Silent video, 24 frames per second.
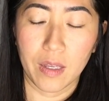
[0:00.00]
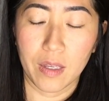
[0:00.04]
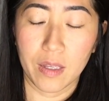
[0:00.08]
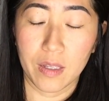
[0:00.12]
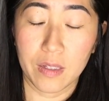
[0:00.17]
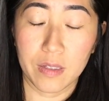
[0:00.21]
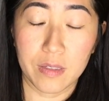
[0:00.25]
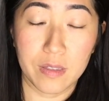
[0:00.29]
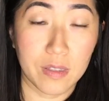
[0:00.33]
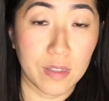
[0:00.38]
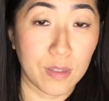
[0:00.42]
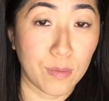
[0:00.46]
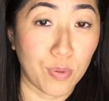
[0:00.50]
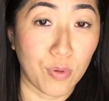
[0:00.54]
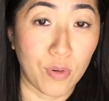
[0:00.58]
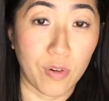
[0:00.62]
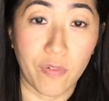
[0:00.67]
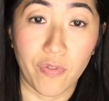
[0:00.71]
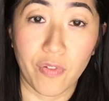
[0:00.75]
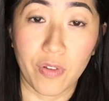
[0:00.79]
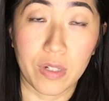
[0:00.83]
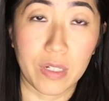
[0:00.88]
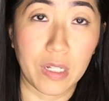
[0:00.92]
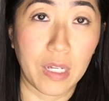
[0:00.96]
it's the
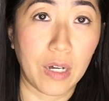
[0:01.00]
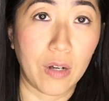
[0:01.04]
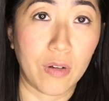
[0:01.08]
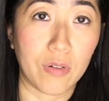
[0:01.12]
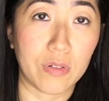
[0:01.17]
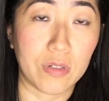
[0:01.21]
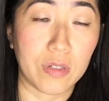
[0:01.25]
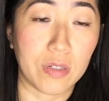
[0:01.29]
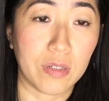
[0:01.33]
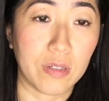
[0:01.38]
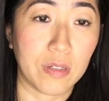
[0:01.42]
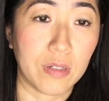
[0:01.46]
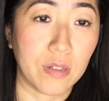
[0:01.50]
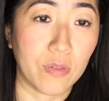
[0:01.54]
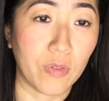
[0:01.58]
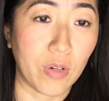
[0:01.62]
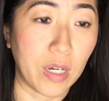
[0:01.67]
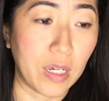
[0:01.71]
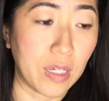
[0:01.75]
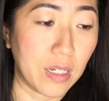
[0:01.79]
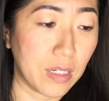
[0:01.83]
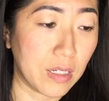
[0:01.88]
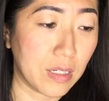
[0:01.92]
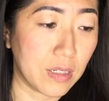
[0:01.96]
perfect out,
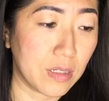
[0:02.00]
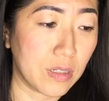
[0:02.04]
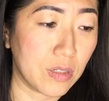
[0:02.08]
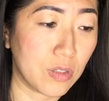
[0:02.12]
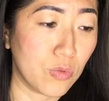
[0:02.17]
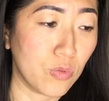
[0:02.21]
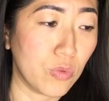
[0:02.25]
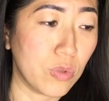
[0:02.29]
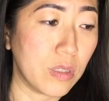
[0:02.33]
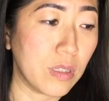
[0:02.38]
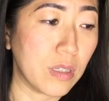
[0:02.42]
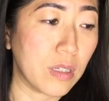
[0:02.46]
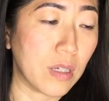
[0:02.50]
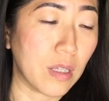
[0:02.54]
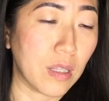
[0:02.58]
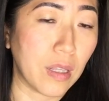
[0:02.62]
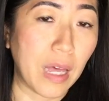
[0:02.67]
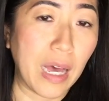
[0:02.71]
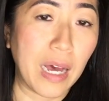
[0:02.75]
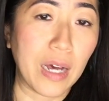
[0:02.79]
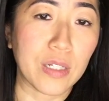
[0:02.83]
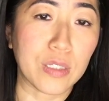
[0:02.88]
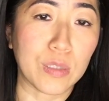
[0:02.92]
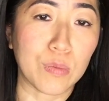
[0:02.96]
right? It really
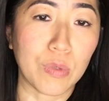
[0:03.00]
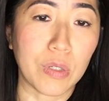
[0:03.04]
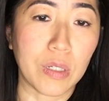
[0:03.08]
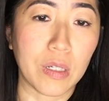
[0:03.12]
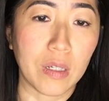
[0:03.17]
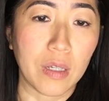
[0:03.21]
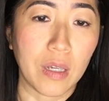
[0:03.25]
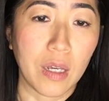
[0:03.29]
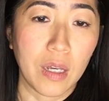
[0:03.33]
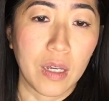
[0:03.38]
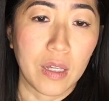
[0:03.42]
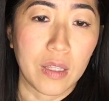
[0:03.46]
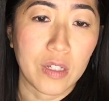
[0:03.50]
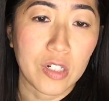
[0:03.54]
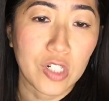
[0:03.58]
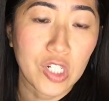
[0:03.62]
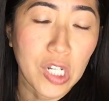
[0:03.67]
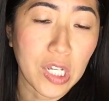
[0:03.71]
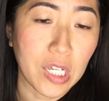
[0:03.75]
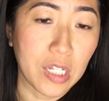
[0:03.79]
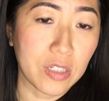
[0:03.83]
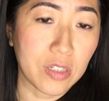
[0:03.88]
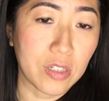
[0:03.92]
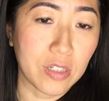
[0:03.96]
allows me the
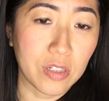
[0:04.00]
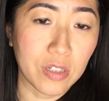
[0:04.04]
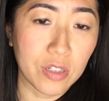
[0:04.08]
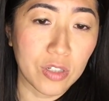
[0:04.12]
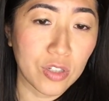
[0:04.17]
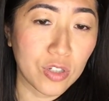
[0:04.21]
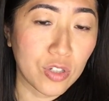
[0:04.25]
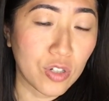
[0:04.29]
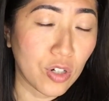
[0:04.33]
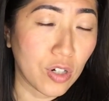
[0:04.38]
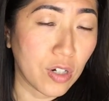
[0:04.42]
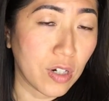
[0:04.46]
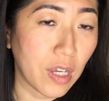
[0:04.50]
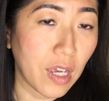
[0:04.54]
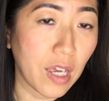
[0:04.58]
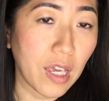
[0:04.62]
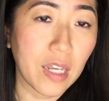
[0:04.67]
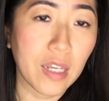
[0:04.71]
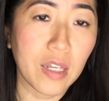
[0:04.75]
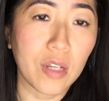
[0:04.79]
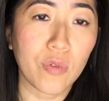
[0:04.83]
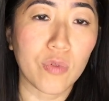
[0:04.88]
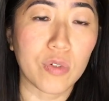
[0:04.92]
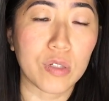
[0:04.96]
chance to just skirt
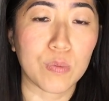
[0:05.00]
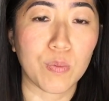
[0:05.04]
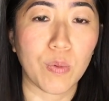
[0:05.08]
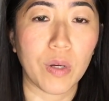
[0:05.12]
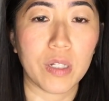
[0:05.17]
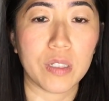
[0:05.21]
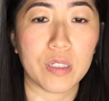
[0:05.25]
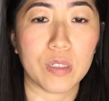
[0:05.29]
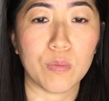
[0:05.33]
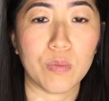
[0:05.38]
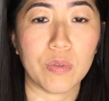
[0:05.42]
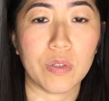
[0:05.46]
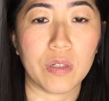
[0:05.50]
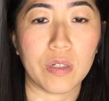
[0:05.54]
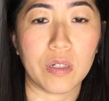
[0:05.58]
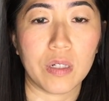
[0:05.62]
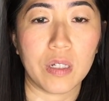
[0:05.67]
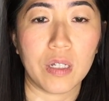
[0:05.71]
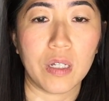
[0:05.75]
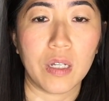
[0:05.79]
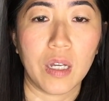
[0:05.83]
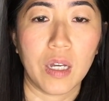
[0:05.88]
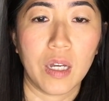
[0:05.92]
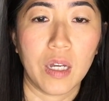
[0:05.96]
any
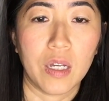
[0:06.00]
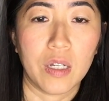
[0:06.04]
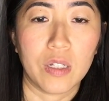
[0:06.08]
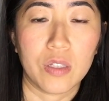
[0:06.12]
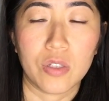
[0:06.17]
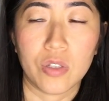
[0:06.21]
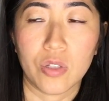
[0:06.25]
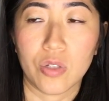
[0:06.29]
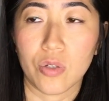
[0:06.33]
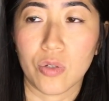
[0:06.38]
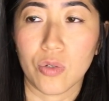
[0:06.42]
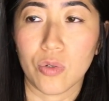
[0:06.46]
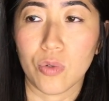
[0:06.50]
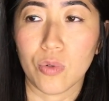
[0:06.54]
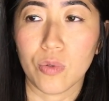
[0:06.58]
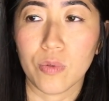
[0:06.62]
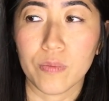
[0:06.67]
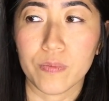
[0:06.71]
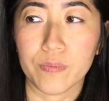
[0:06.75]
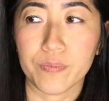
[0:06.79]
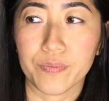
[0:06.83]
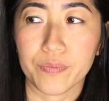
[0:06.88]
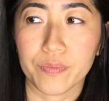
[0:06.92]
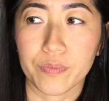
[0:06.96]
responsibility
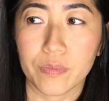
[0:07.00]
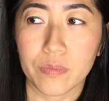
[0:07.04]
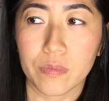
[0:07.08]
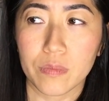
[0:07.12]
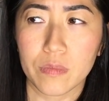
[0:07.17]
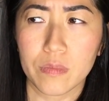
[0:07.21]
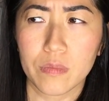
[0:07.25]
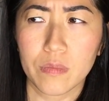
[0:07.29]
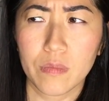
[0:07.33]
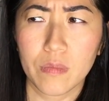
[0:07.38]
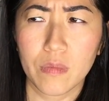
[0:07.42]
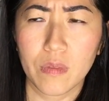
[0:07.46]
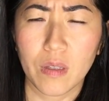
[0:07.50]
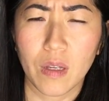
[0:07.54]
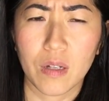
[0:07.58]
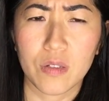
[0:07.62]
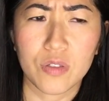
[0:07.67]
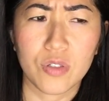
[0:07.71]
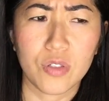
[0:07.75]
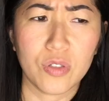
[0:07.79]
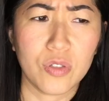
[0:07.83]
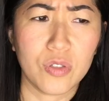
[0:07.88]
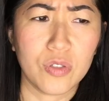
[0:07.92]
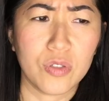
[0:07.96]
to
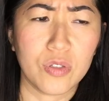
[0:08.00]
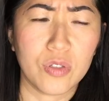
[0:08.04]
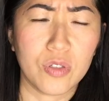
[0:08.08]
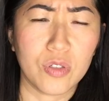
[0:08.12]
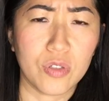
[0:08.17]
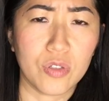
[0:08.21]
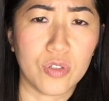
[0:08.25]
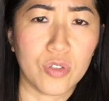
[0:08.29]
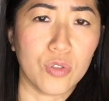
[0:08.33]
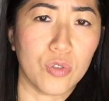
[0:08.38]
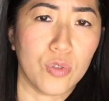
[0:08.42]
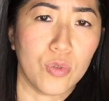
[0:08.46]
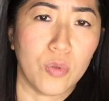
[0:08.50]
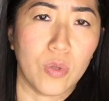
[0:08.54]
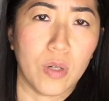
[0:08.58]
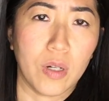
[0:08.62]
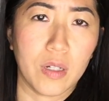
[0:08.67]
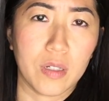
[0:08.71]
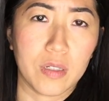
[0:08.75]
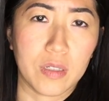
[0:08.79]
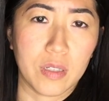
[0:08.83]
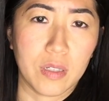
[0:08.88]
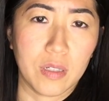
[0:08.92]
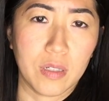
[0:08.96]
do
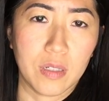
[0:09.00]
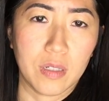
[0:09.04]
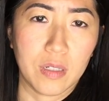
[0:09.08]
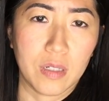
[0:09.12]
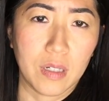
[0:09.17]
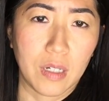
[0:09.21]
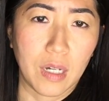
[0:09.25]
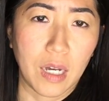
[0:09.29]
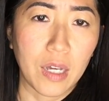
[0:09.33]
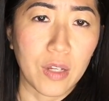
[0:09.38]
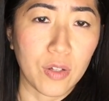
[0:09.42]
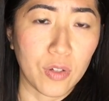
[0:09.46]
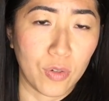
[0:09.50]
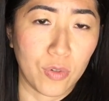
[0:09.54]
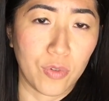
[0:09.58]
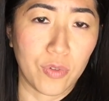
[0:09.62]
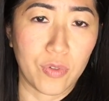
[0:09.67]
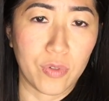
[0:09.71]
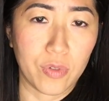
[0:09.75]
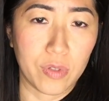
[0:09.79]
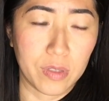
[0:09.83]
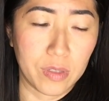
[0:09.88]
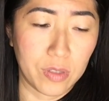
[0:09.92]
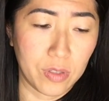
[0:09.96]
what I know
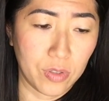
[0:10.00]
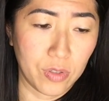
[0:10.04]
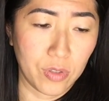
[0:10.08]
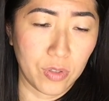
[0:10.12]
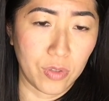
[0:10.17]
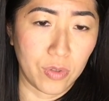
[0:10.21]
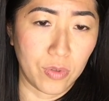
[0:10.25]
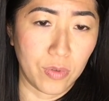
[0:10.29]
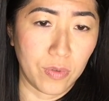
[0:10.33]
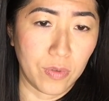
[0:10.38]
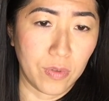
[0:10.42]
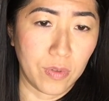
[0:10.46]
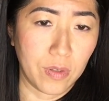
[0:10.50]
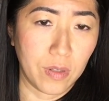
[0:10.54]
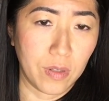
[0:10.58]
there is to do.